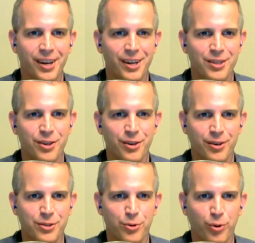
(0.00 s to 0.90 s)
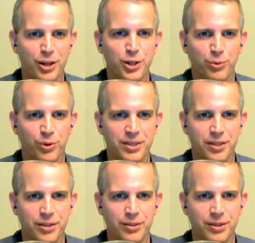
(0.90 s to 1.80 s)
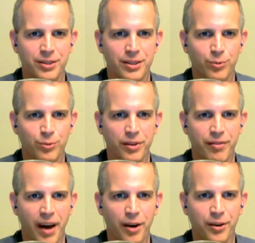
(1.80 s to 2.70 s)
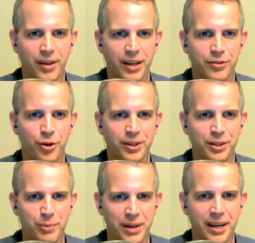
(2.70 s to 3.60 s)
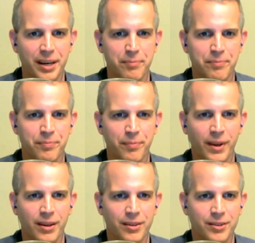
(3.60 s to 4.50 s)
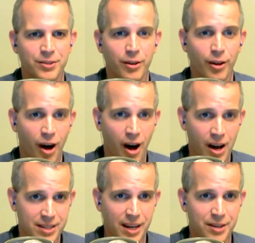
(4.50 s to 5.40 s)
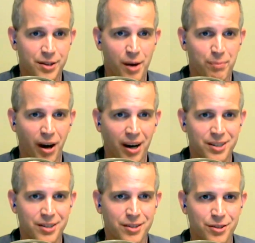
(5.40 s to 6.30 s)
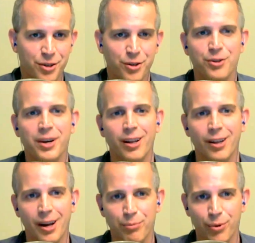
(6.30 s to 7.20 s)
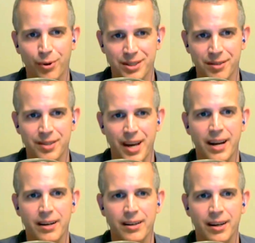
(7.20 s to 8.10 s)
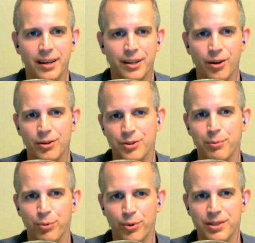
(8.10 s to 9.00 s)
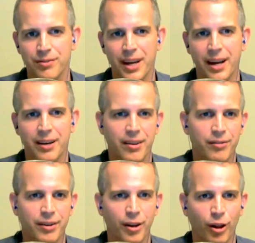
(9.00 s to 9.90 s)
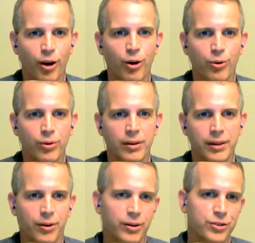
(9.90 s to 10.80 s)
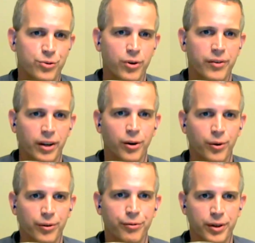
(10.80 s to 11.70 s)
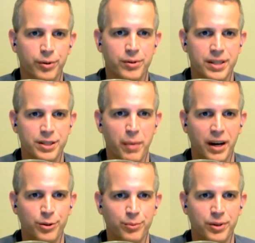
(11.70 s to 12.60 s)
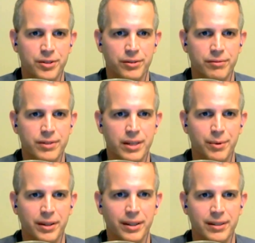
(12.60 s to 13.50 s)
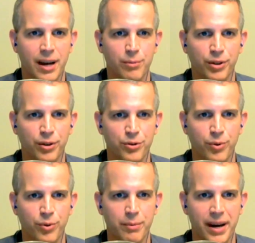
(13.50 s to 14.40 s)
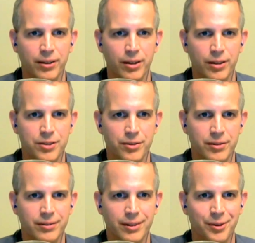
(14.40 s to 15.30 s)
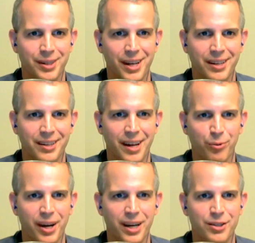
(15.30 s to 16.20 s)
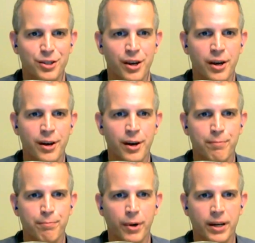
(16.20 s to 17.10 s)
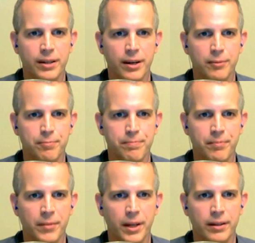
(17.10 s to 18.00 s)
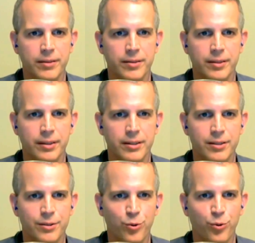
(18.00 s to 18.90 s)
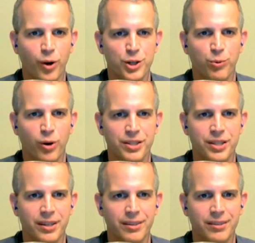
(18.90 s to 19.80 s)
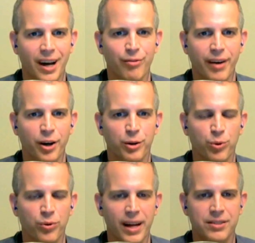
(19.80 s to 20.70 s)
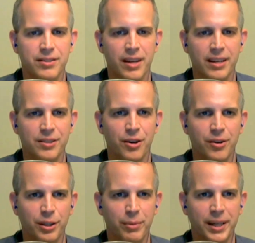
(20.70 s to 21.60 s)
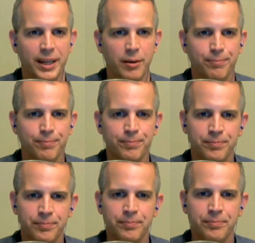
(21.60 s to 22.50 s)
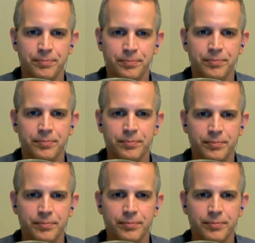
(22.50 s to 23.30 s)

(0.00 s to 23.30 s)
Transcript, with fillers: So it is questionable as to what value that's going to be. Now, there's a lot of set-top boxes, so you do get a lot of points of data. You also get points of data that are very low, sort of on a lower frequency spectrum because they're typically down below 20 megahertz or in that range. But it's questionable as to how valuable that data is going to be. Yeah.